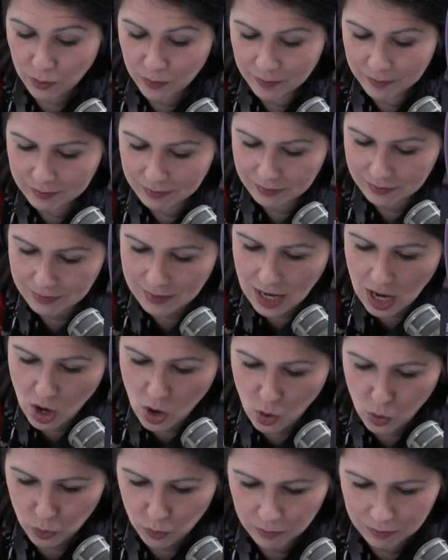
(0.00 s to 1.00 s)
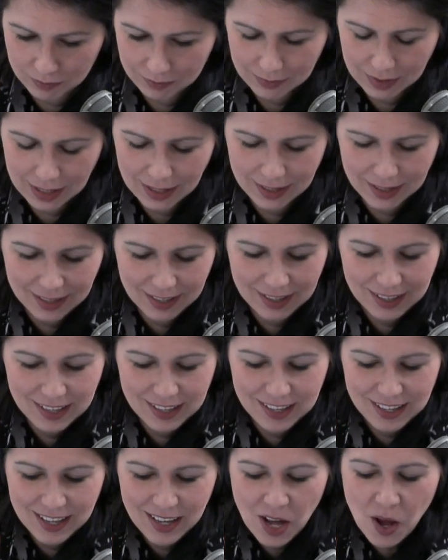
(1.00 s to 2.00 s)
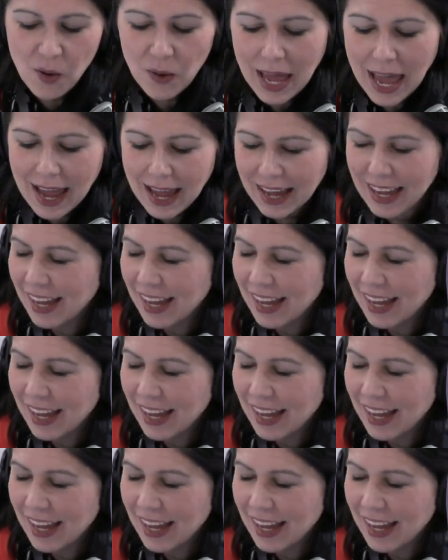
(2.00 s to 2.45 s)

right. man. no. Okay. He's got